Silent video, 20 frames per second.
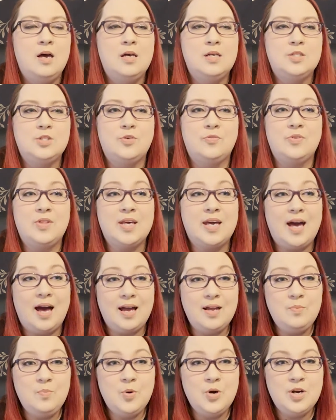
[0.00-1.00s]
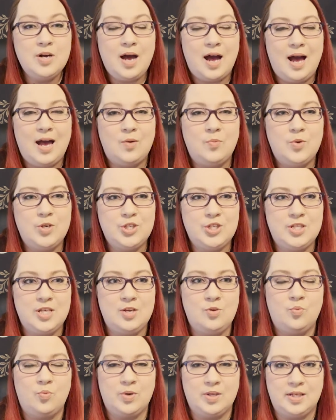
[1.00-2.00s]
So for the guidebook, I wish
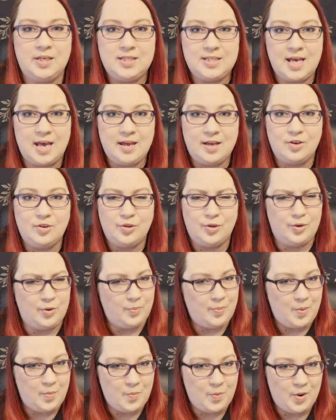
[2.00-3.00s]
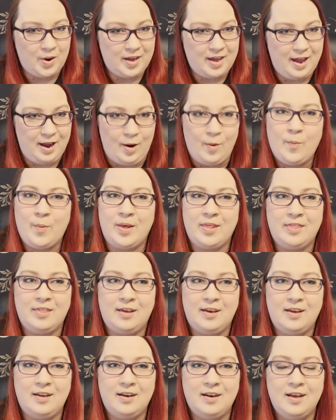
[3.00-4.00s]
they'd really taken a little bit more care with
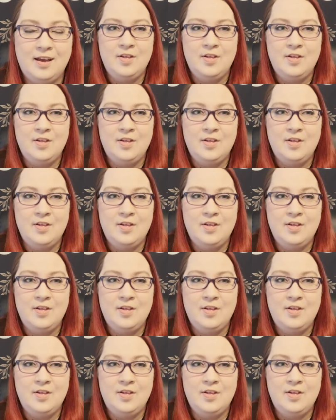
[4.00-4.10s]
it.